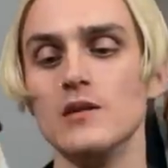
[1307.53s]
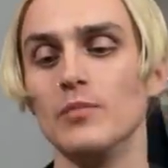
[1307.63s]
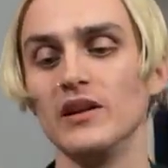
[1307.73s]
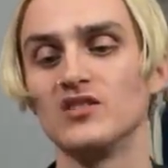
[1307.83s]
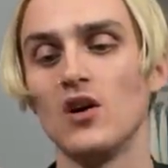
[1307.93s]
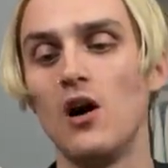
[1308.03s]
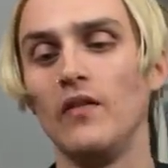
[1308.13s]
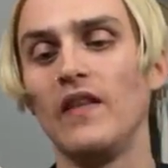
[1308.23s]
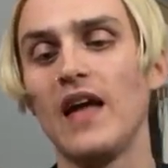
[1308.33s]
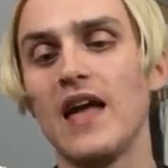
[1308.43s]
but it's on
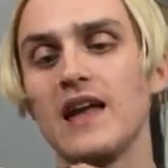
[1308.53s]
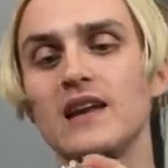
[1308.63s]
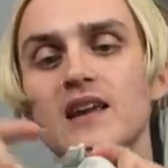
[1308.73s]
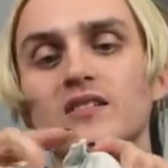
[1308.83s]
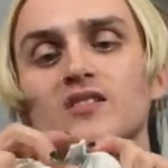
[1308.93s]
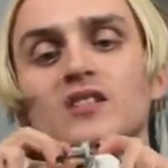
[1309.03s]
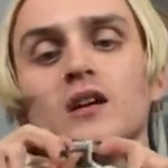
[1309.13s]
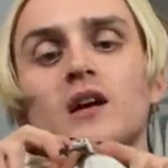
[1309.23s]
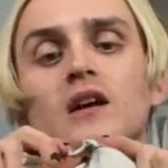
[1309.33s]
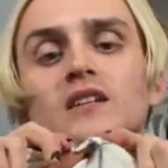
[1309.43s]
the 80s
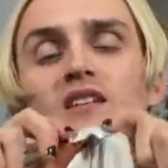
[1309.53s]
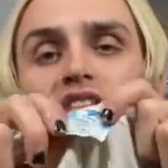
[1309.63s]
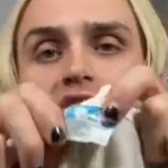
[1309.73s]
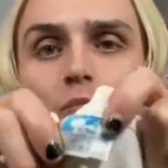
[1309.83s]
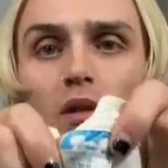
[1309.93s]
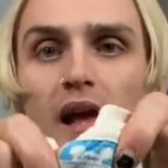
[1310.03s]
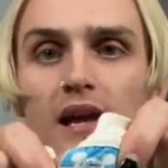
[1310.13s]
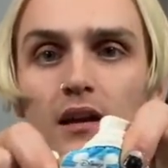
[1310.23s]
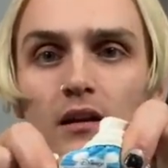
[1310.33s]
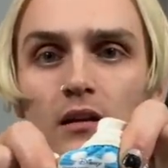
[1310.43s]
Disney
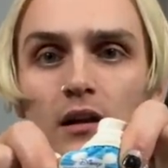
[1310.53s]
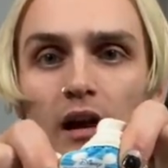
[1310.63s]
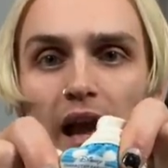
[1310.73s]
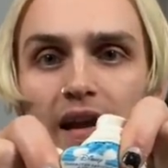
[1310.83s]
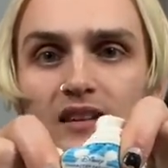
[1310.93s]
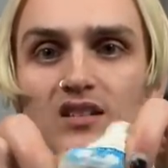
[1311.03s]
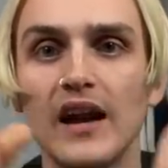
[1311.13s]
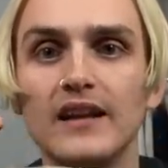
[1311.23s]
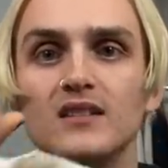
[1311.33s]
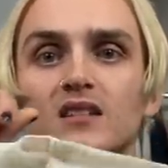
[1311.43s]
blank. 80s,
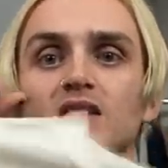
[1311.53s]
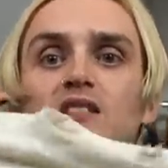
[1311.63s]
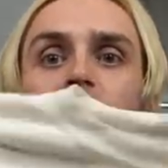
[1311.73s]
90s Disney